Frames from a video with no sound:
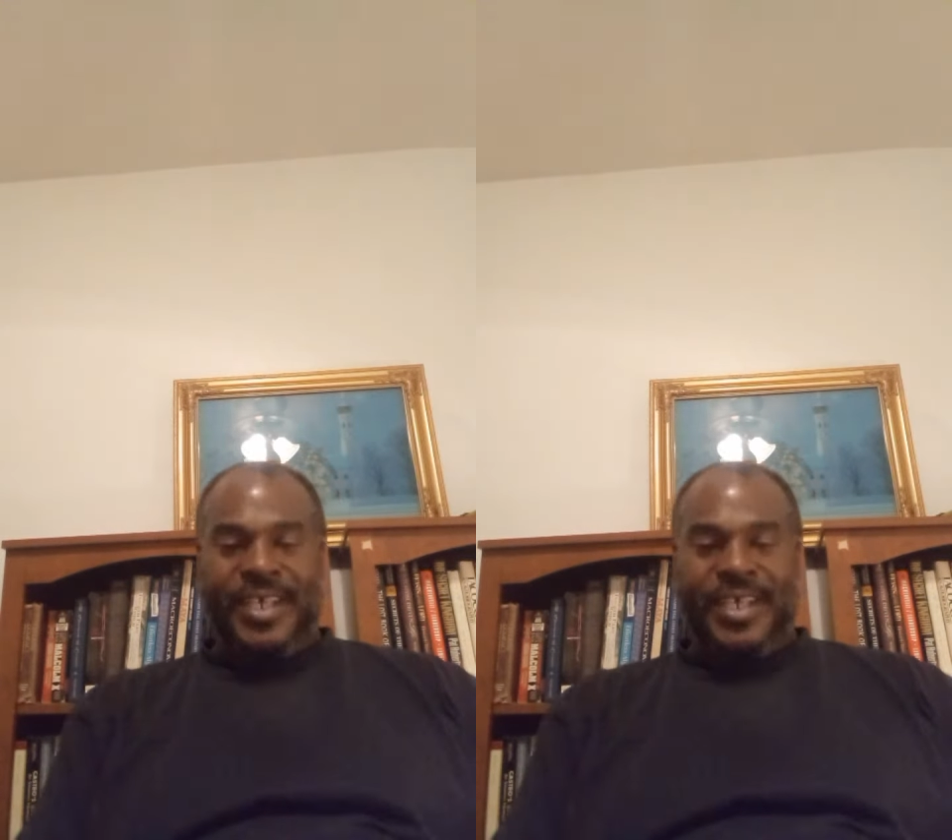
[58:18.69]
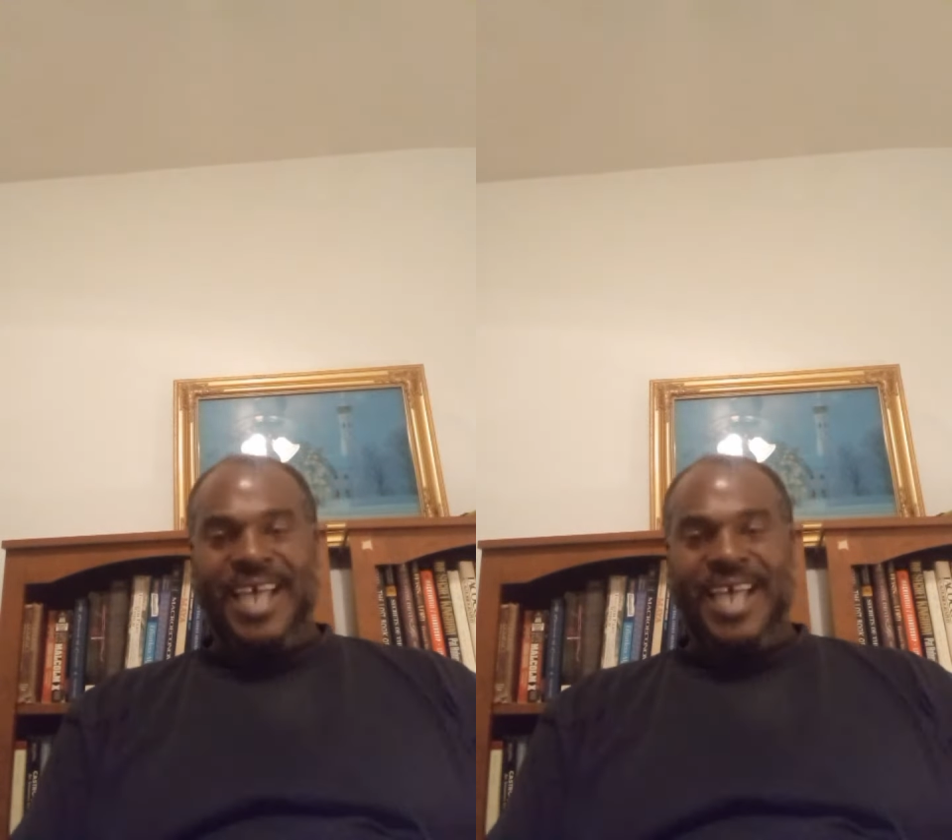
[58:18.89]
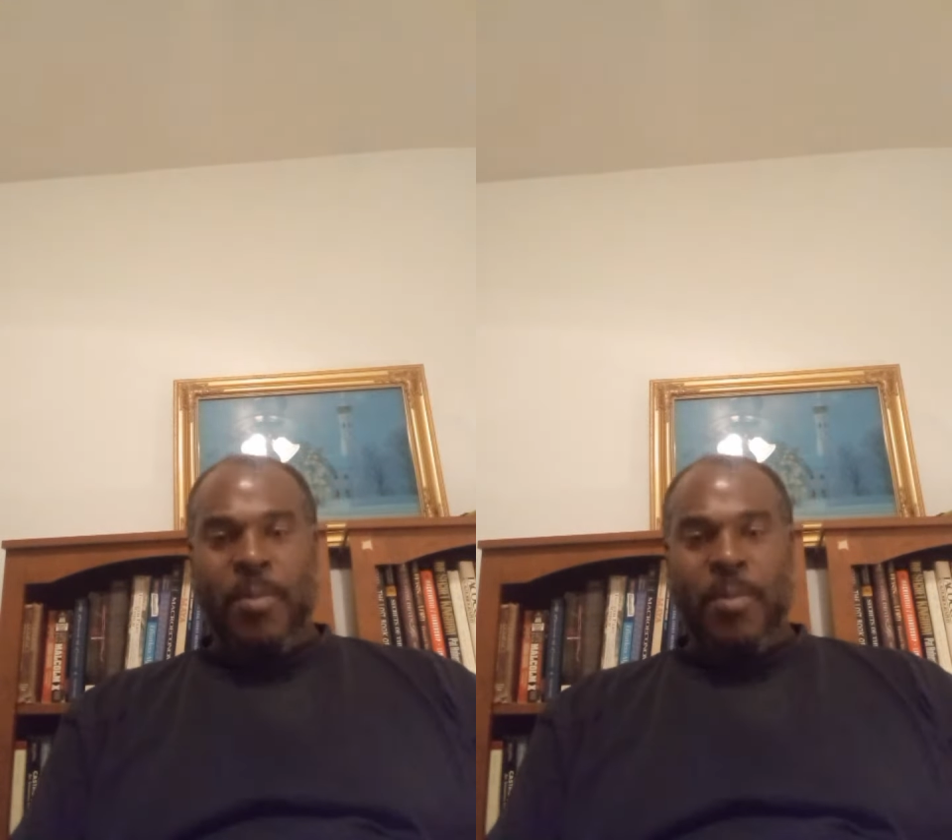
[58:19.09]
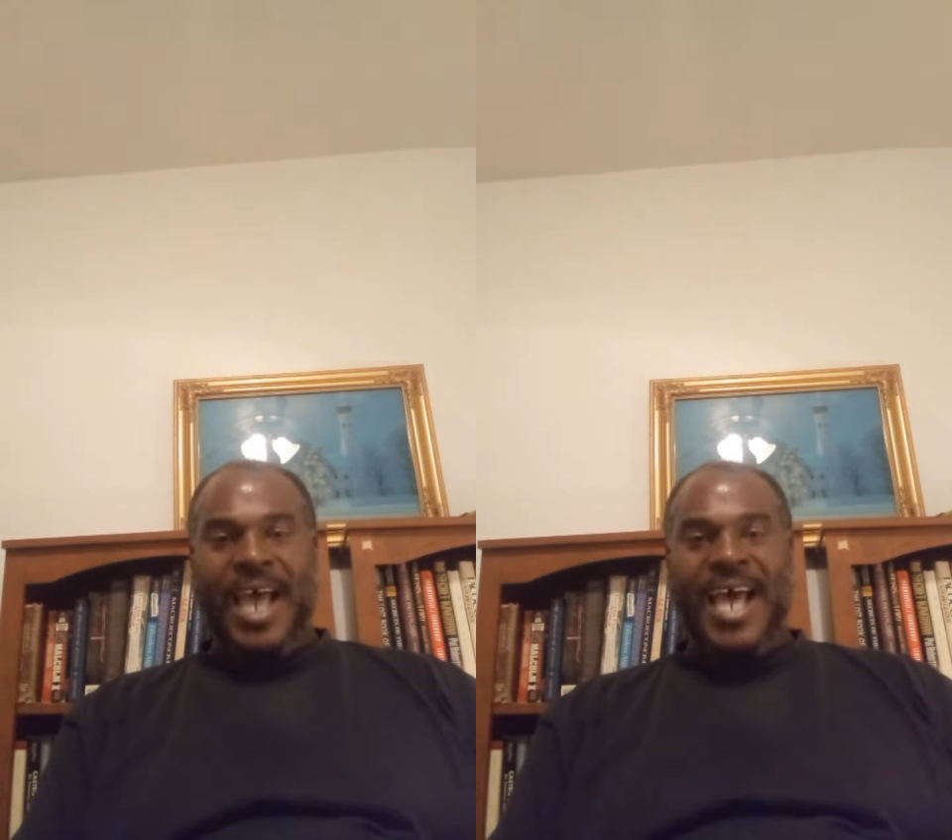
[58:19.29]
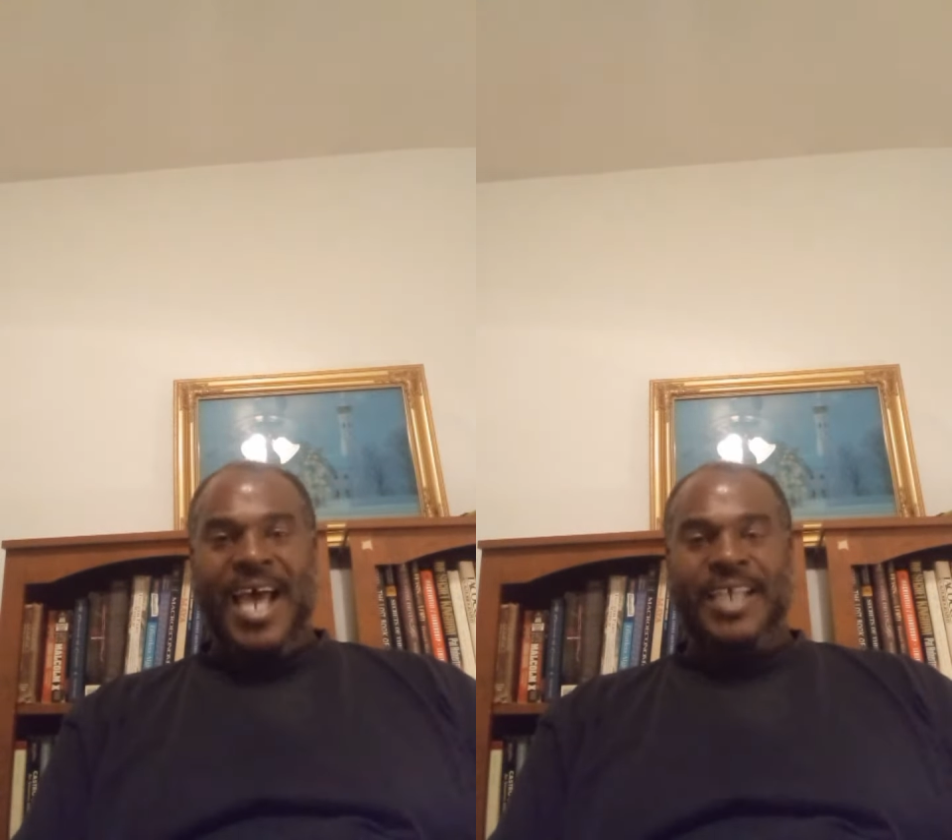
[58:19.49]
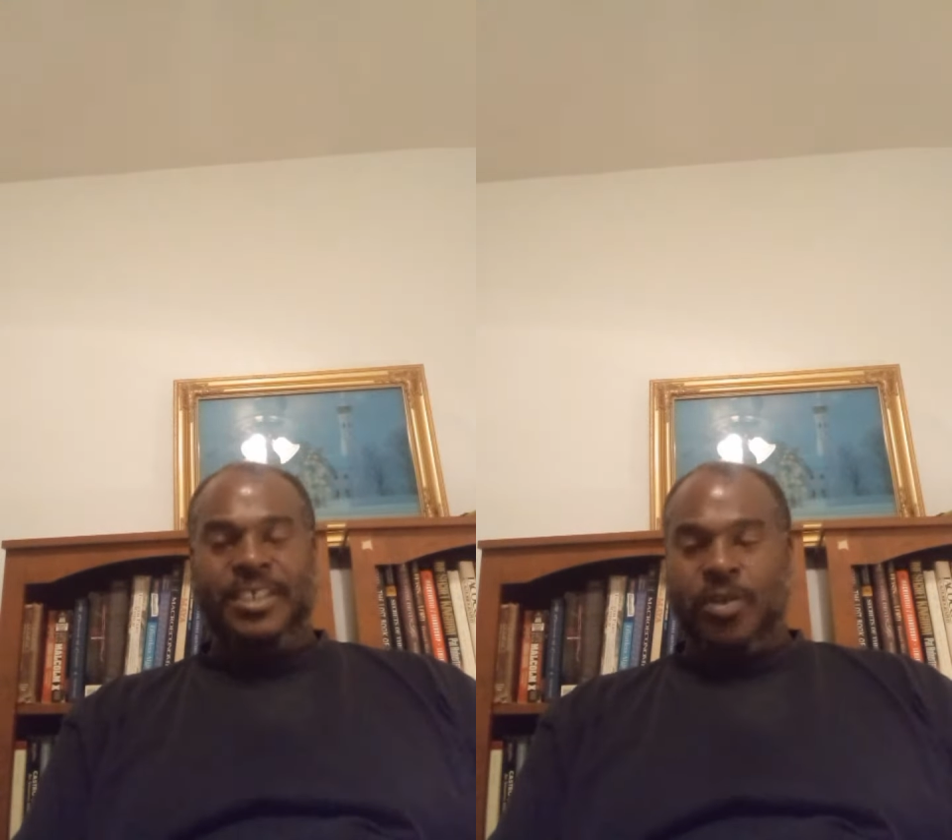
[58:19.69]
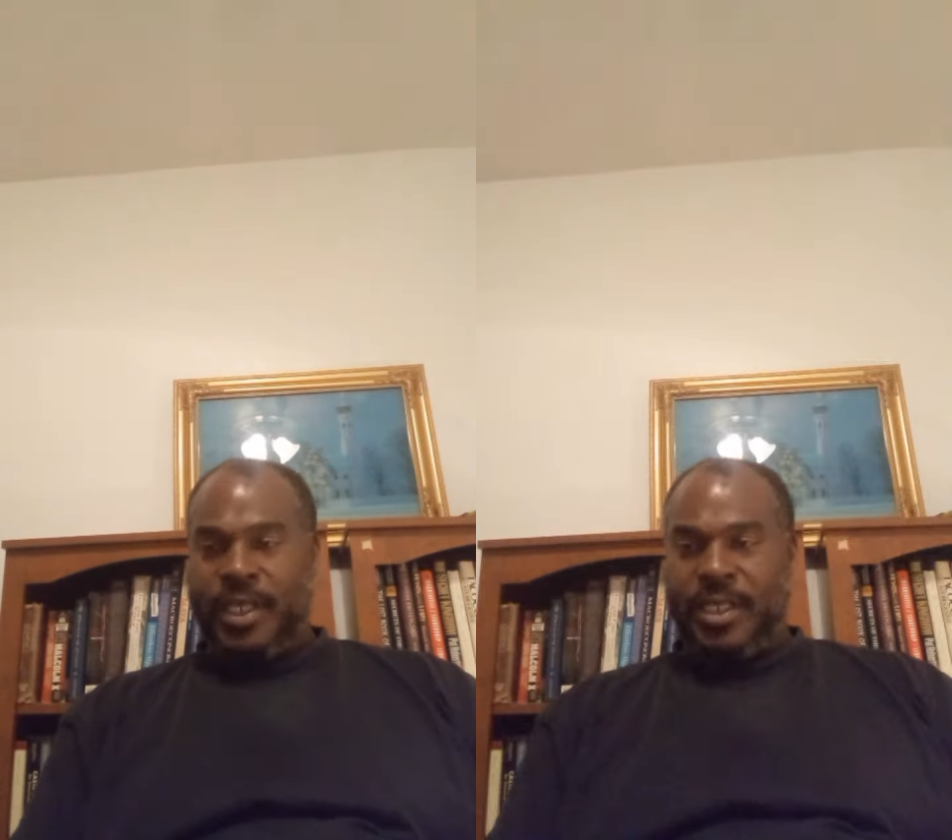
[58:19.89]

That's how the Most High is doing it.